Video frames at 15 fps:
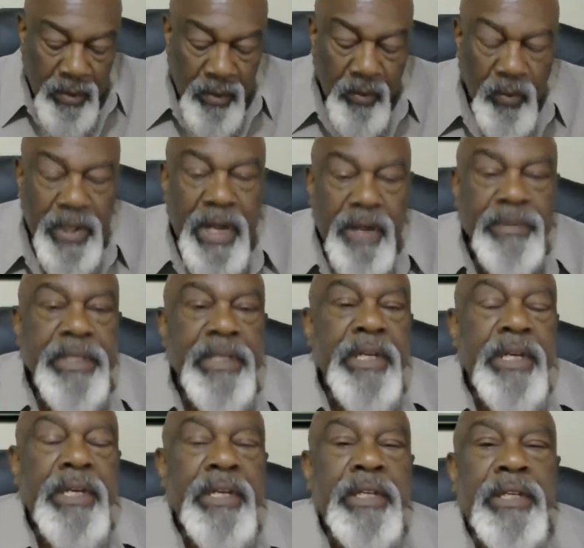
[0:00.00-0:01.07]
what I'm
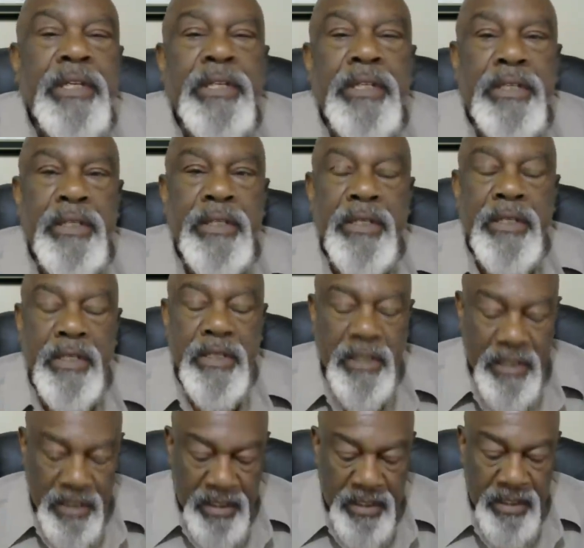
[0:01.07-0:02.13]
saying is,
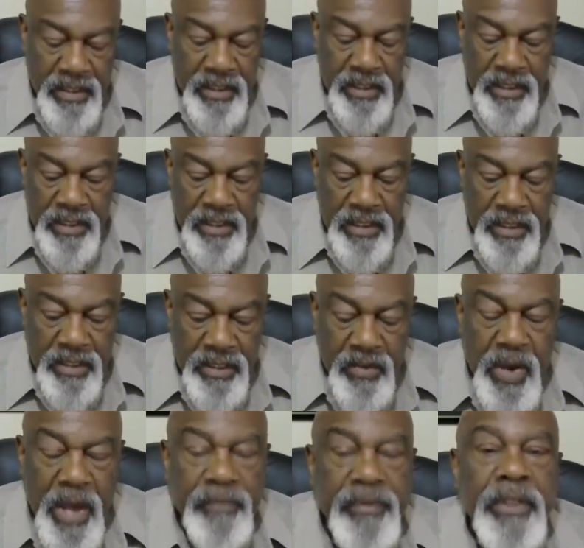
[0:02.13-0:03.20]

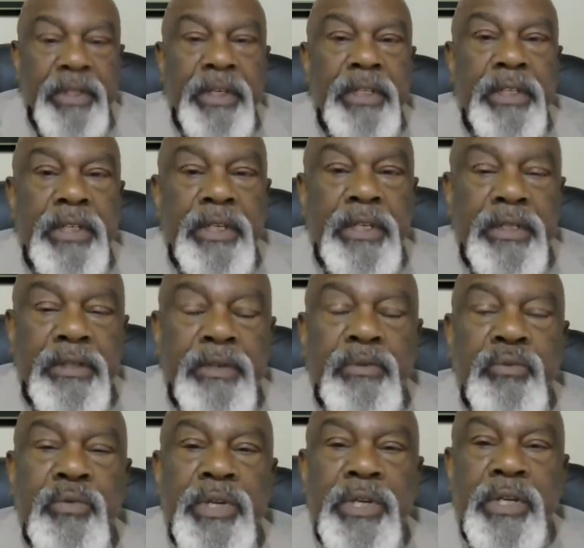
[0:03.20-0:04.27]
you have to look at things to
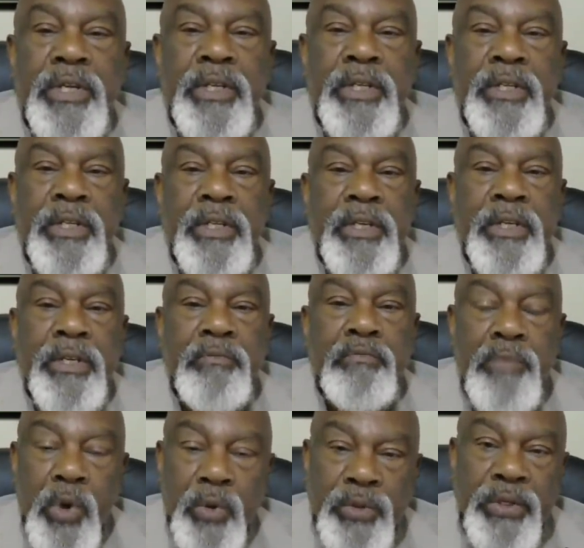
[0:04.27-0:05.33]
win.
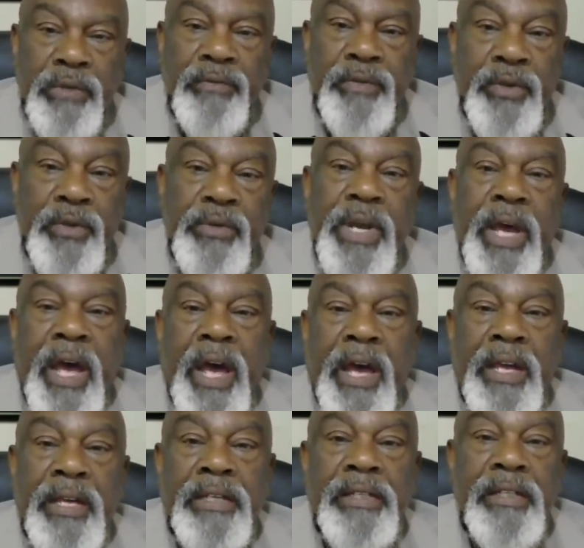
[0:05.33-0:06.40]
Most of you
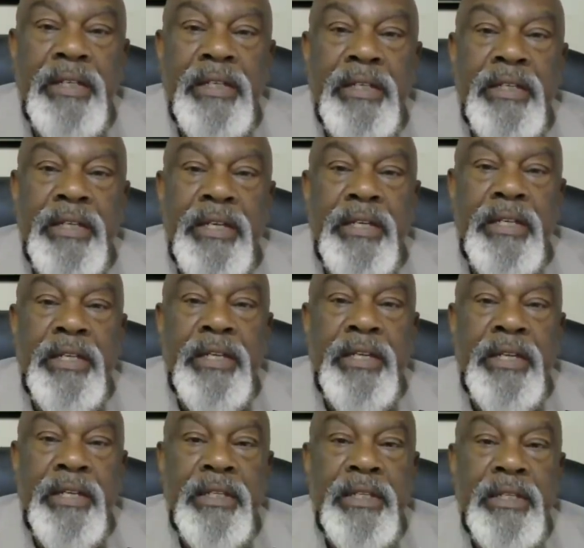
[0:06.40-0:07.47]
guys look at
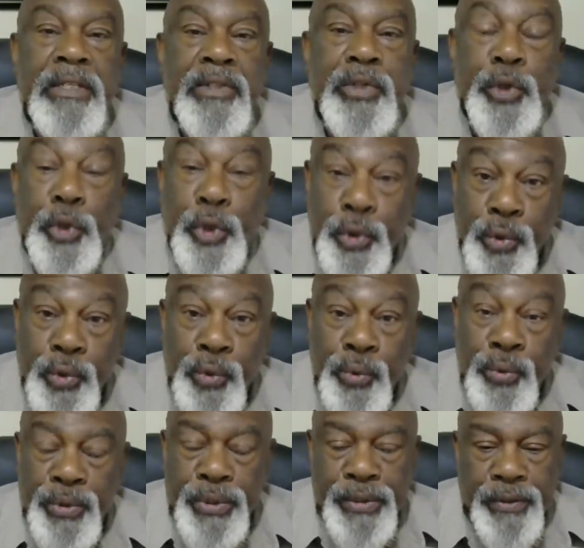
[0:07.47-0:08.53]
things to
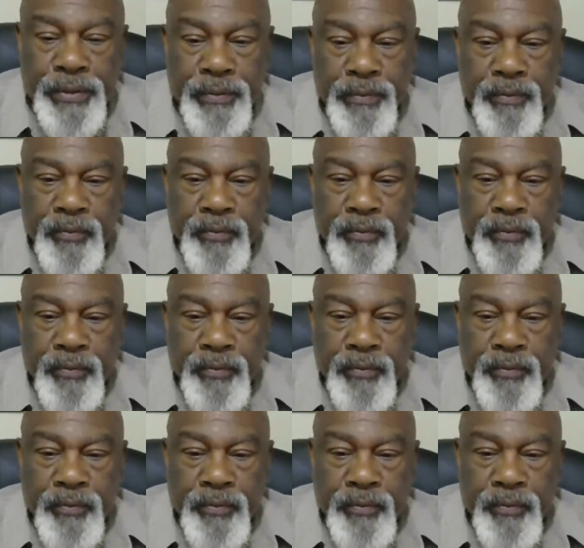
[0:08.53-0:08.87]
lose.